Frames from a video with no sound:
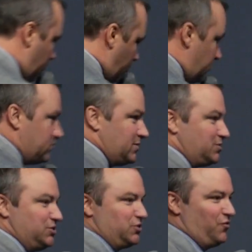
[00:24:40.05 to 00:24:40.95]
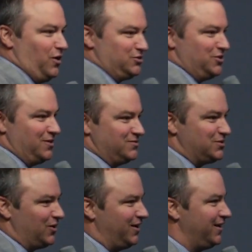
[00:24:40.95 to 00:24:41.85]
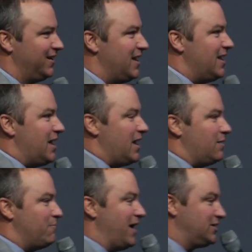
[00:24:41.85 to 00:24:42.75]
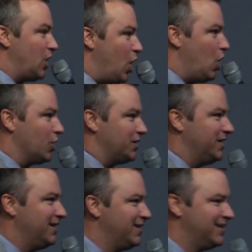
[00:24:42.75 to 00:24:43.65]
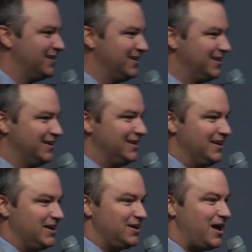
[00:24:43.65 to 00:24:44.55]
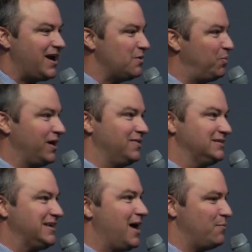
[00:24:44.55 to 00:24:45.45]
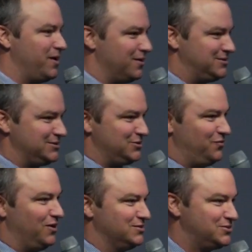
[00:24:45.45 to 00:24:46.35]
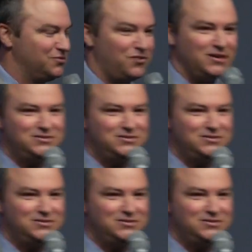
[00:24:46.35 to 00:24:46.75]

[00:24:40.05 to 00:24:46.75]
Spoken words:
run, Sister Foster, I'm sorry. My dog. I got to plan this out better, Sister Foster, before I